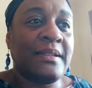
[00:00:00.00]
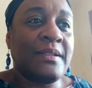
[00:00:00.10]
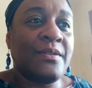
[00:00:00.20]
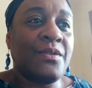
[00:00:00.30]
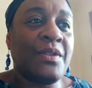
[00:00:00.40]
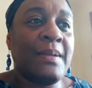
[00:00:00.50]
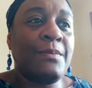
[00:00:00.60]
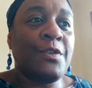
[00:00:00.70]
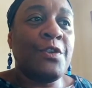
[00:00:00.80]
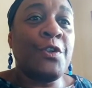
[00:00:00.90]
and
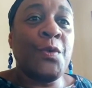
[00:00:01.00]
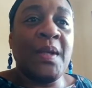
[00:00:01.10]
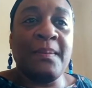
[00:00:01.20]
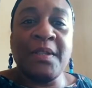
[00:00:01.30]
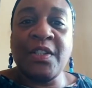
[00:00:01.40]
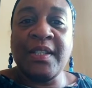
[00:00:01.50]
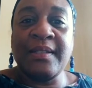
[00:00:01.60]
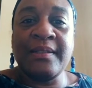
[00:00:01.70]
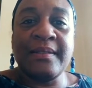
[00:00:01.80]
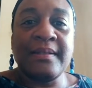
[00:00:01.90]
dreamed new
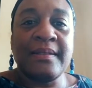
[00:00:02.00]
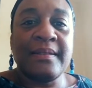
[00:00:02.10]
images